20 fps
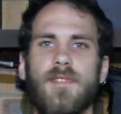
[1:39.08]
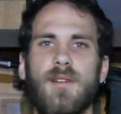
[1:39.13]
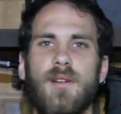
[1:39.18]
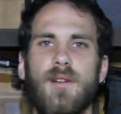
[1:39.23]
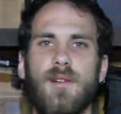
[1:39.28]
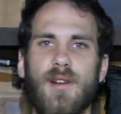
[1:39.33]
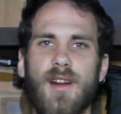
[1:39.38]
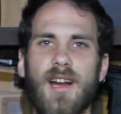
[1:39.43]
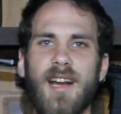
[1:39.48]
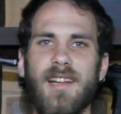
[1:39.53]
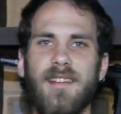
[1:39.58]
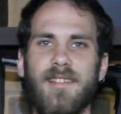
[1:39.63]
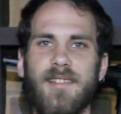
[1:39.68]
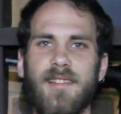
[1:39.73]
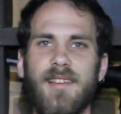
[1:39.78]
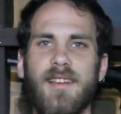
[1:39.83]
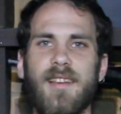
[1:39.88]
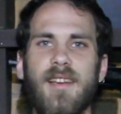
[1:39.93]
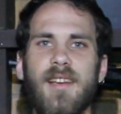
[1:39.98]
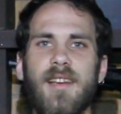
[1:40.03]
Alright,
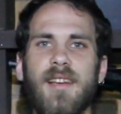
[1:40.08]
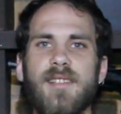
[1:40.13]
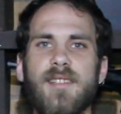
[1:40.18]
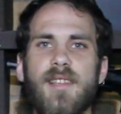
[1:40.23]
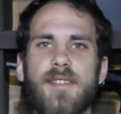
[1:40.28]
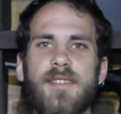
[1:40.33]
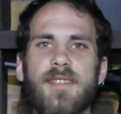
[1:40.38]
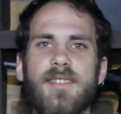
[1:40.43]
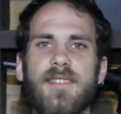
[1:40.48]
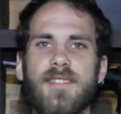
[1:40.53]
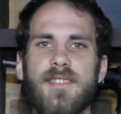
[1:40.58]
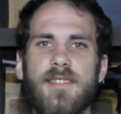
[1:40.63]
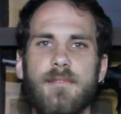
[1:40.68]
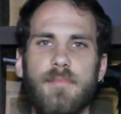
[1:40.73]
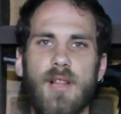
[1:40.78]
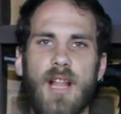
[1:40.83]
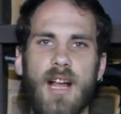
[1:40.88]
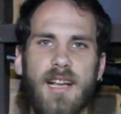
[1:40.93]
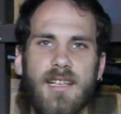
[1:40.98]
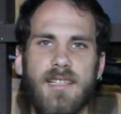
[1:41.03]
so this is the
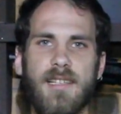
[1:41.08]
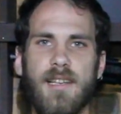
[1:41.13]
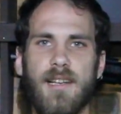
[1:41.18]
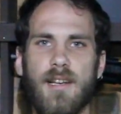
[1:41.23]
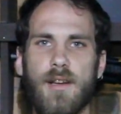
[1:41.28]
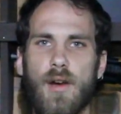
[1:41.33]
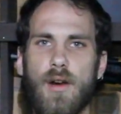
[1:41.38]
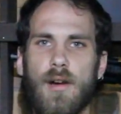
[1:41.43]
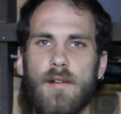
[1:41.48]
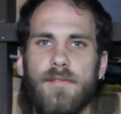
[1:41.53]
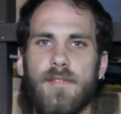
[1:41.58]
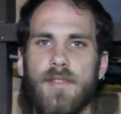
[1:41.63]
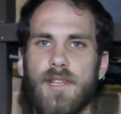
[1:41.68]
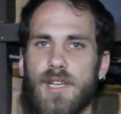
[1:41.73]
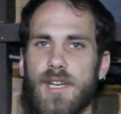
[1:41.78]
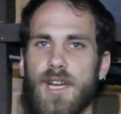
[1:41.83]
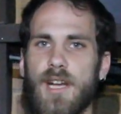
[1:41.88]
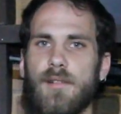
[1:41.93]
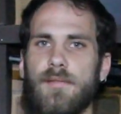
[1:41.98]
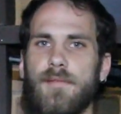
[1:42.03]
blaster off the
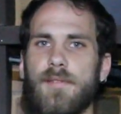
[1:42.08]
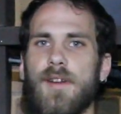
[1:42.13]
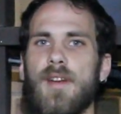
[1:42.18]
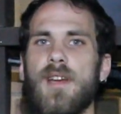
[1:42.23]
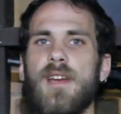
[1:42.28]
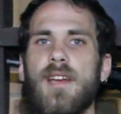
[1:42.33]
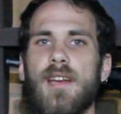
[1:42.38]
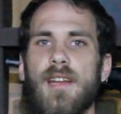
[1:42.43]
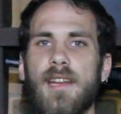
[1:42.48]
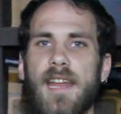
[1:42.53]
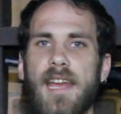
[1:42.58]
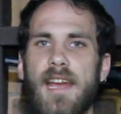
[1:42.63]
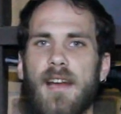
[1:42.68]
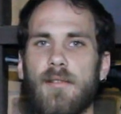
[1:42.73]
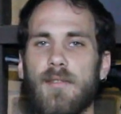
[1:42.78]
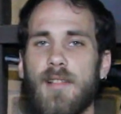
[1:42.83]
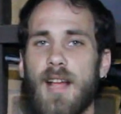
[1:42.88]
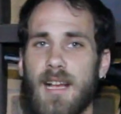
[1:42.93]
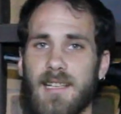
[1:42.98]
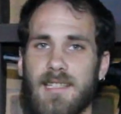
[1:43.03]
shelf. Now,
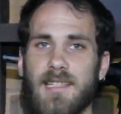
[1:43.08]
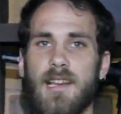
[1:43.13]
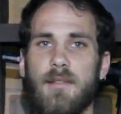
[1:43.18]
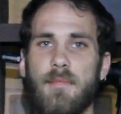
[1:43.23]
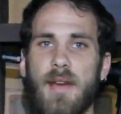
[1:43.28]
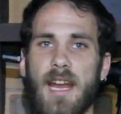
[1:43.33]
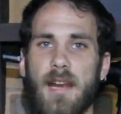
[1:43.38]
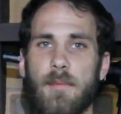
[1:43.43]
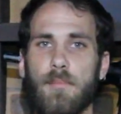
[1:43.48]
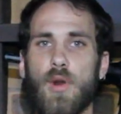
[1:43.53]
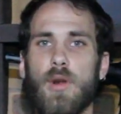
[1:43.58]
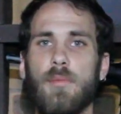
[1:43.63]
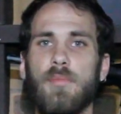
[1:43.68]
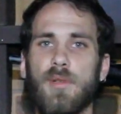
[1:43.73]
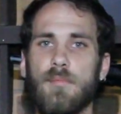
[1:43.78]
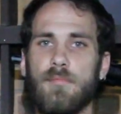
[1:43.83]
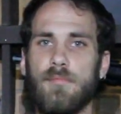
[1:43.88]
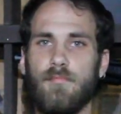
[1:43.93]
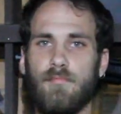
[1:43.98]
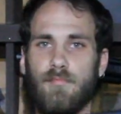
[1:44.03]
last time I had a
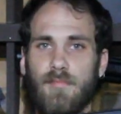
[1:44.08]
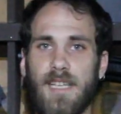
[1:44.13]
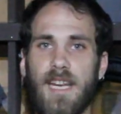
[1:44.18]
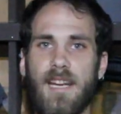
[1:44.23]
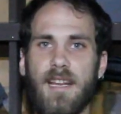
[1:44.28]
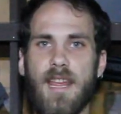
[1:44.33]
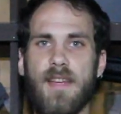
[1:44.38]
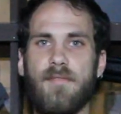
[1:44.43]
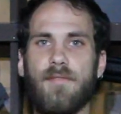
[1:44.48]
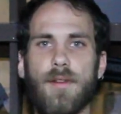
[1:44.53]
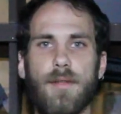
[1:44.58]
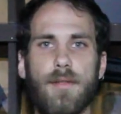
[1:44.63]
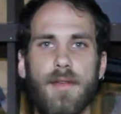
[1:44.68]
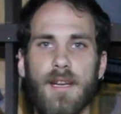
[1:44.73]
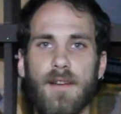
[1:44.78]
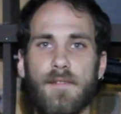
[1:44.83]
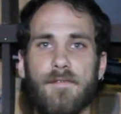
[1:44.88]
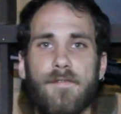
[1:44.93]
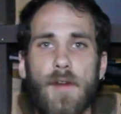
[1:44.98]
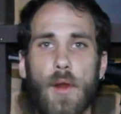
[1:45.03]
problem getting everything
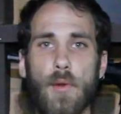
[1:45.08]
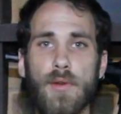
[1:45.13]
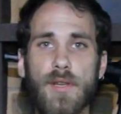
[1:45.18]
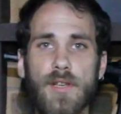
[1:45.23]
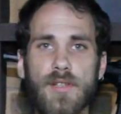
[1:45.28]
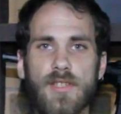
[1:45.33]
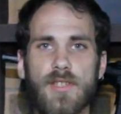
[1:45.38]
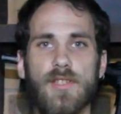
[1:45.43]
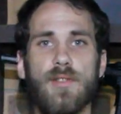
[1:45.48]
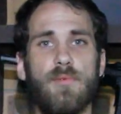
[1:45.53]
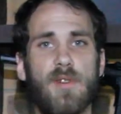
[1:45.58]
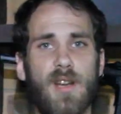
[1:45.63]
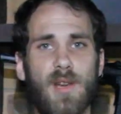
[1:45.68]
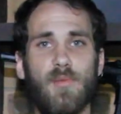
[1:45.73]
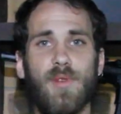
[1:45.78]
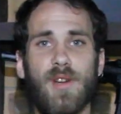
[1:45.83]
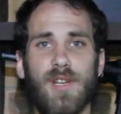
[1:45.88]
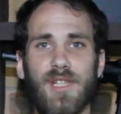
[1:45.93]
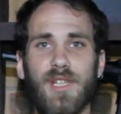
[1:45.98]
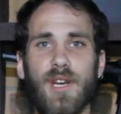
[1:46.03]
to focus, so when I
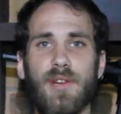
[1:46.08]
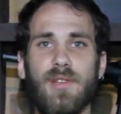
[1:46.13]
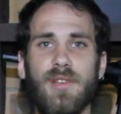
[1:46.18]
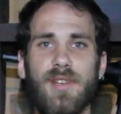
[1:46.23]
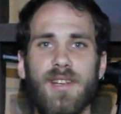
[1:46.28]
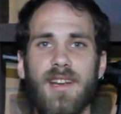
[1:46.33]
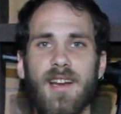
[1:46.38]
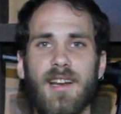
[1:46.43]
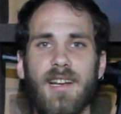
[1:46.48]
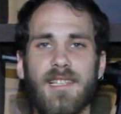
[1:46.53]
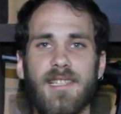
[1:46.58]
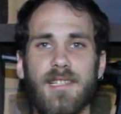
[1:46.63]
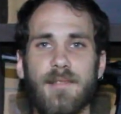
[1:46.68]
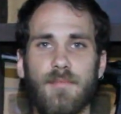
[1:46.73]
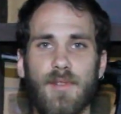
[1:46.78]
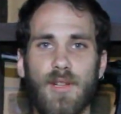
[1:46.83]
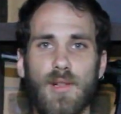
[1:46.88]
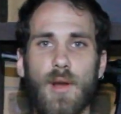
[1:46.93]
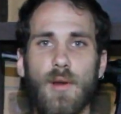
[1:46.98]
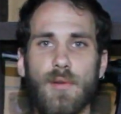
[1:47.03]
want to show you guys
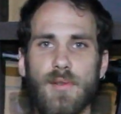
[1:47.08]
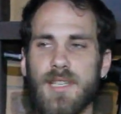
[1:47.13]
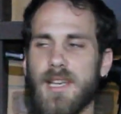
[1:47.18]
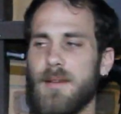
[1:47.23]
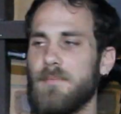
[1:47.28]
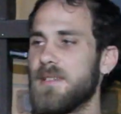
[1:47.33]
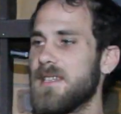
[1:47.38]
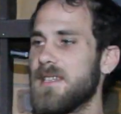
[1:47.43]
some close-up